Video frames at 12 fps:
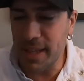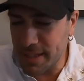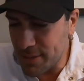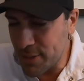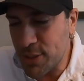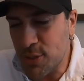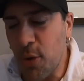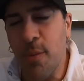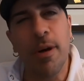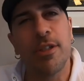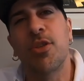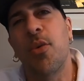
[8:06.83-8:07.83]
Like, there's so
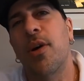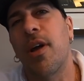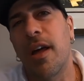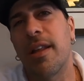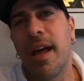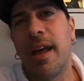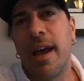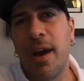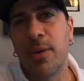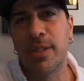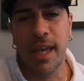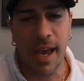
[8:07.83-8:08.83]
much going on in that house.